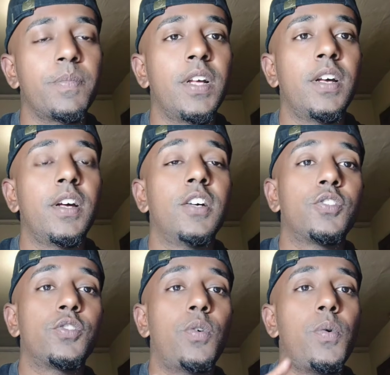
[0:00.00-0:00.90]

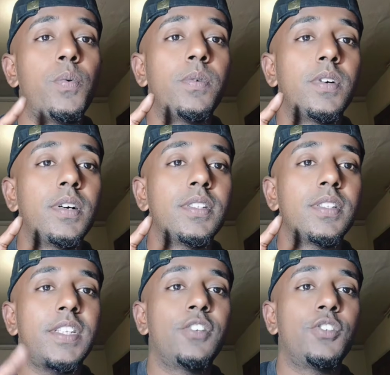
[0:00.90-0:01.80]
So stay
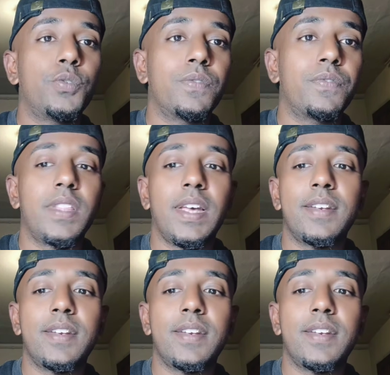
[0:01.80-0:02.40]
tuned for that.